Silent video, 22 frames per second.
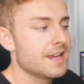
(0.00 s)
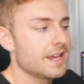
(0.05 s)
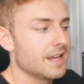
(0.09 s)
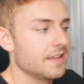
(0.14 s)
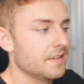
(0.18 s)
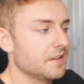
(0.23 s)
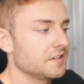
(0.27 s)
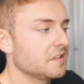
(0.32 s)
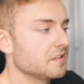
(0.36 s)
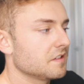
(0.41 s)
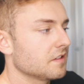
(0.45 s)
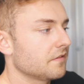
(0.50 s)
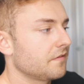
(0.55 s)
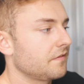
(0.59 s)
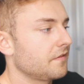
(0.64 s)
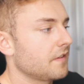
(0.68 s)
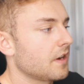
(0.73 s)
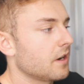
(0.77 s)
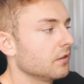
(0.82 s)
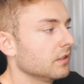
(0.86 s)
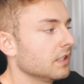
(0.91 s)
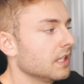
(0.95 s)
and this is a
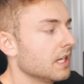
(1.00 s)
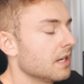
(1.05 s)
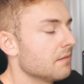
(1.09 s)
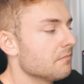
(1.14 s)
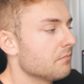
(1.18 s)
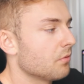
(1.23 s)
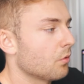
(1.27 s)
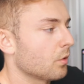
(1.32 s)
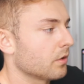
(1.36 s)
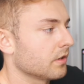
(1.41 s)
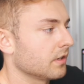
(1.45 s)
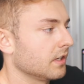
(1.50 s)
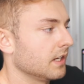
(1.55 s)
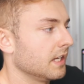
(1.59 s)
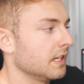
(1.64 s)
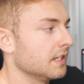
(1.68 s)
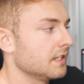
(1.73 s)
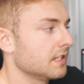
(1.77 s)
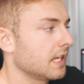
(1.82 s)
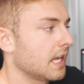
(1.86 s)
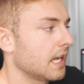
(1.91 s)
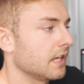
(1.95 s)
fairly important
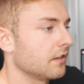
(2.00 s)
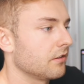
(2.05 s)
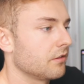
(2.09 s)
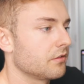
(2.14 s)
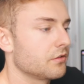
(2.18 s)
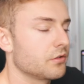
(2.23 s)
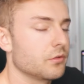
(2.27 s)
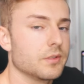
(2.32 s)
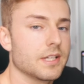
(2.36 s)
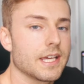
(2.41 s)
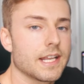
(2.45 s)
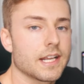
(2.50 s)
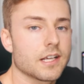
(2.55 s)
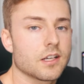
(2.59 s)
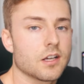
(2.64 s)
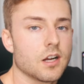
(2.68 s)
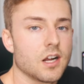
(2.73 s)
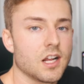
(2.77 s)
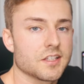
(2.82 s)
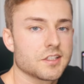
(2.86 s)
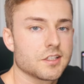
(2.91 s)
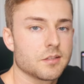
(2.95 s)
indicator to get a
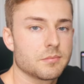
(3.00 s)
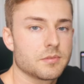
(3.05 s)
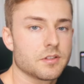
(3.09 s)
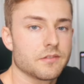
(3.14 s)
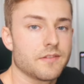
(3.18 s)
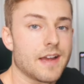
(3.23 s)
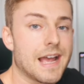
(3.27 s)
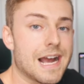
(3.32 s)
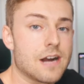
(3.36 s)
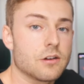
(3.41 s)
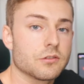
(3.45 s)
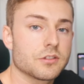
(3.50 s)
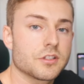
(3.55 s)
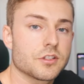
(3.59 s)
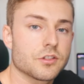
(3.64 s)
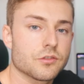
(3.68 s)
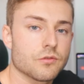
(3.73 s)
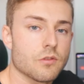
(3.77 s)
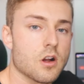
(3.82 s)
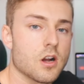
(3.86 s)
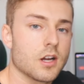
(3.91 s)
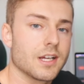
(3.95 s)
concept of how
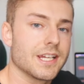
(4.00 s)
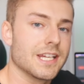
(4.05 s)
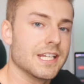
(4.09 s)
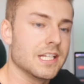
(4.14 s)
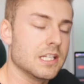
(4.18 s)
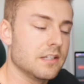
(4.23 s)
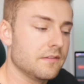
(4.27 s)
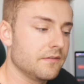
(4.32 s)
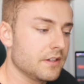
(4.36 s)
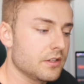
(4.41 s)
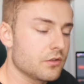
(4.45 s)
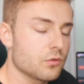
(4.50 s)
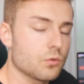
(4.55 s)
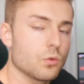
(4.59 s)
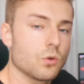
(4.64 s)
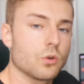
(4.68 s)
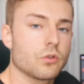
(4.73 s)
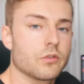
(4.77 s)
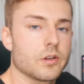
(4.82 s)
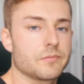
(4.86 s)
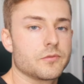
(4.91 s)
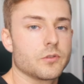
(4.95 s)
strong individual
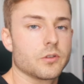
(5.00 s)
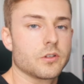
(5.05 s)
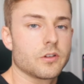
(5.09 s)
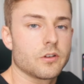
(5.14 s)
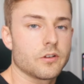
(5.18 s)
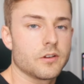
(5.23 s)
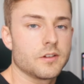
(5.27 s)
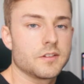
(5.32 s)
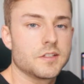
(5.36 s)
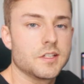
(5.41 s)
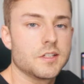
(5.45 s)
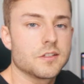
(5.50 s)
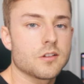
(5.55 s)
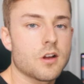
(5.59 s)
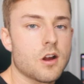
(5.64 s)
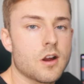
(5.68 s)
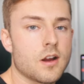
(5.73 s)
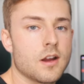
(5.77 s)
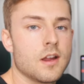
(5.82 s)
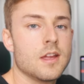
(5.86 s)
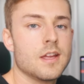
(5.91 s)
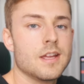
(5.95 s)
cryptocurrencies
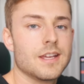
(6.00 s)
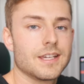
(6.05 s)
are